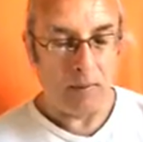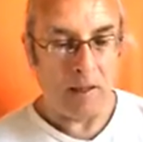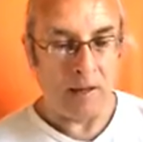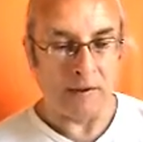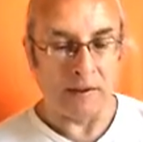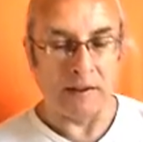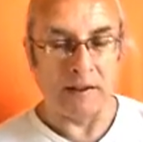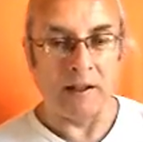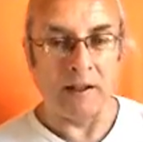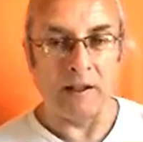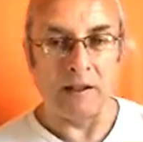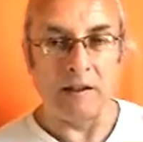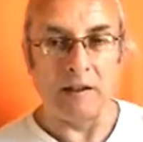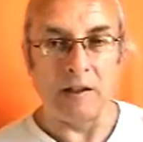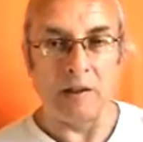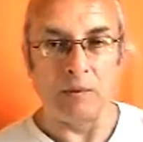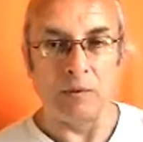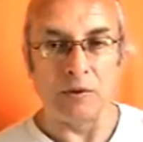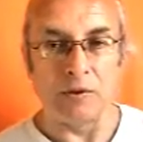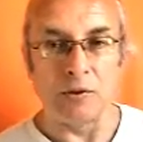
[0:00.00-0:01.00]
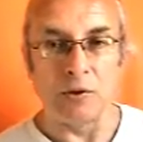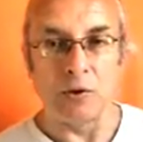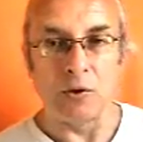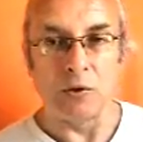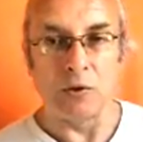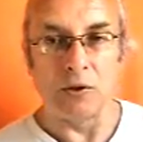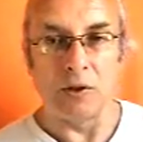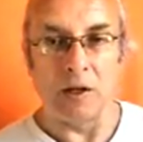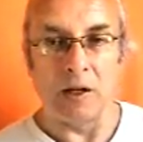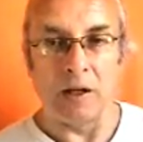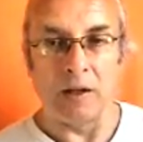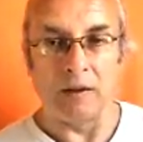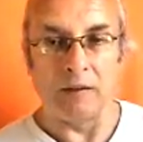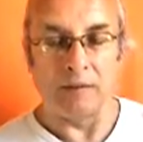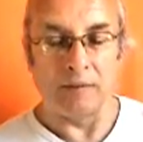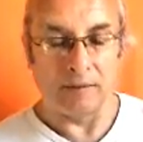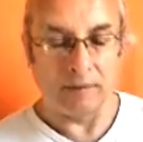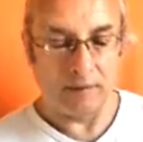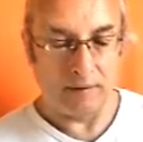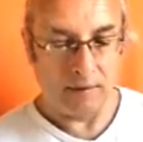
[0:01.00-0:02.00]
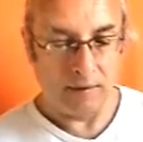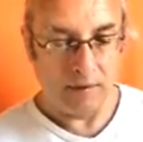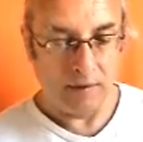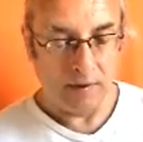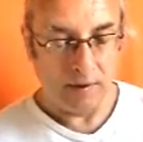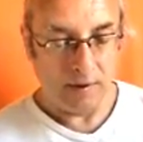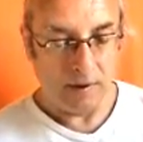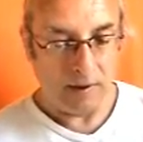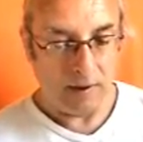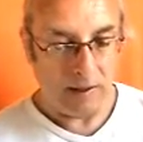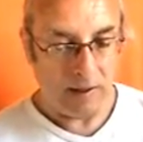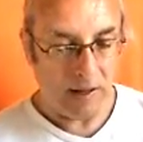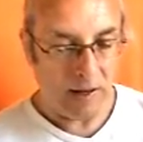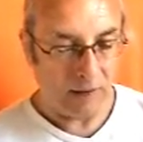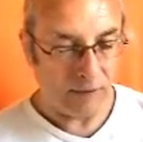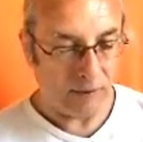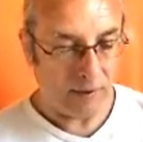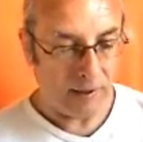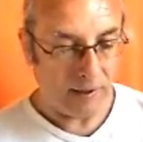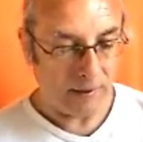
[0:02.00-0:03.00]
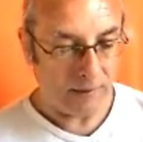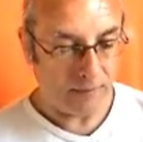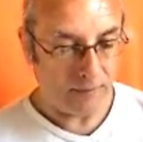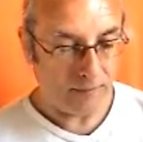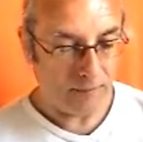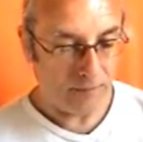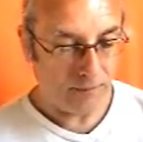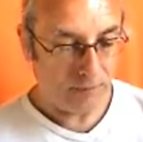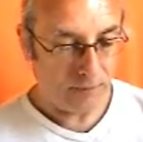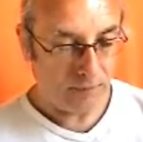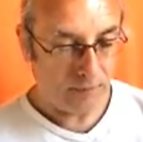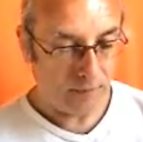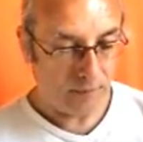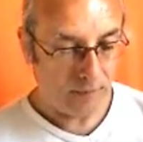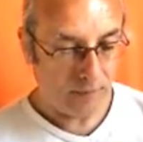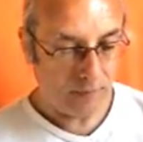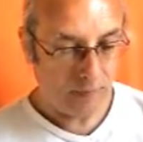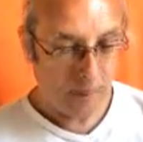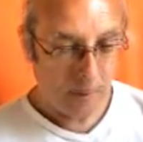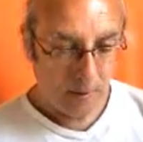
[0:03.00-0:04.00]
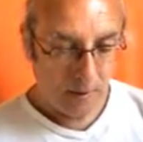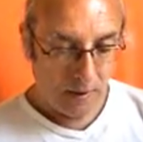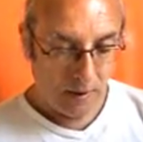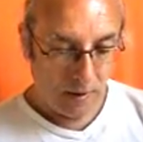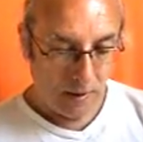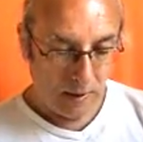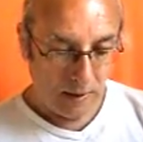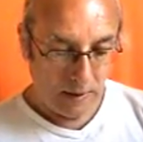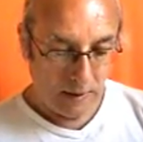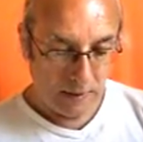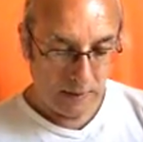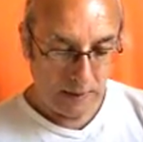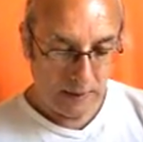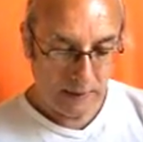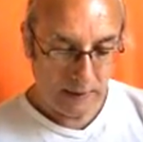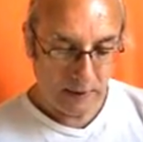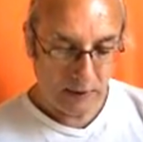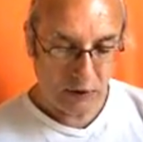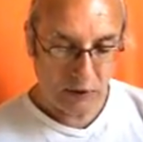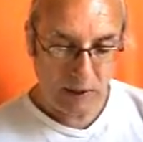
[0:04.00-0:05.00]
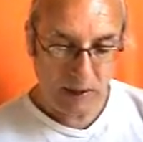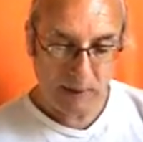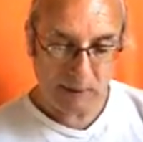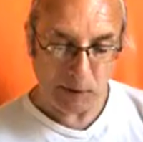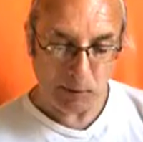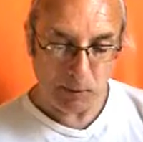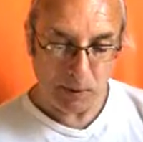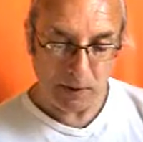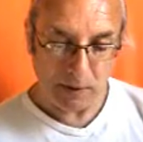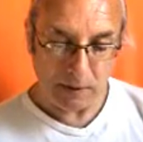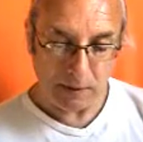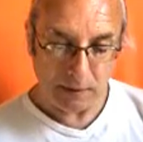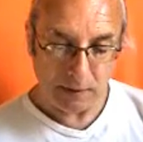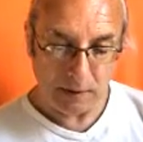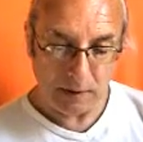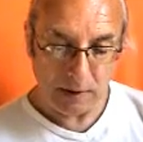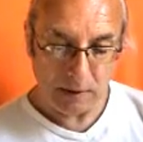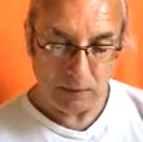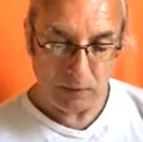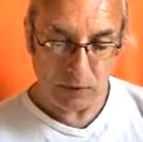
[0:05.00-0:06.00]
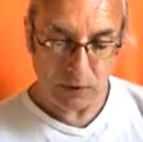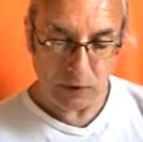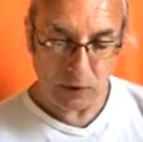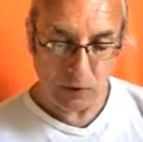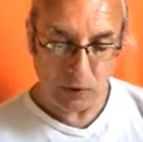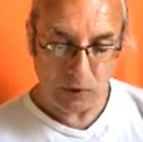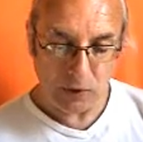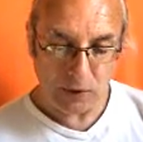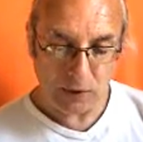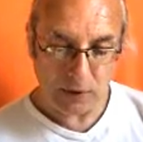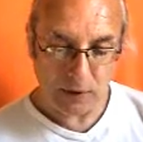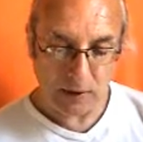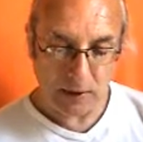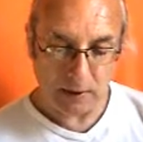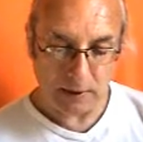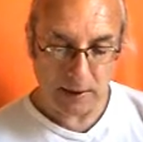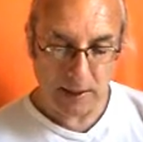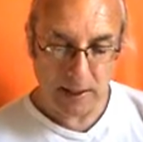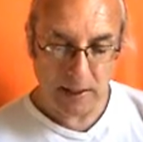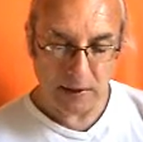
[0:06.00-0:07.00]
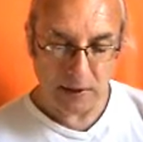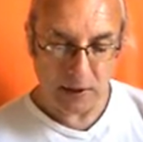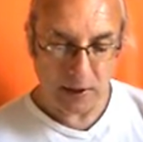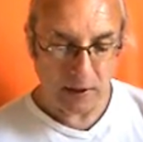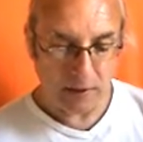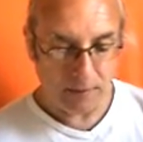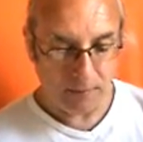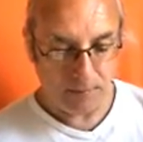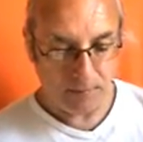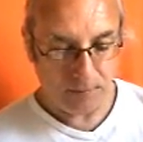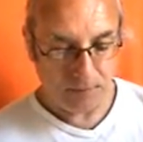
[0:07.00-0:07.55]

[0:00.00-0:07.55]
As a king, he was known as Gavala, and as a tribesman, he was known as Kartanya.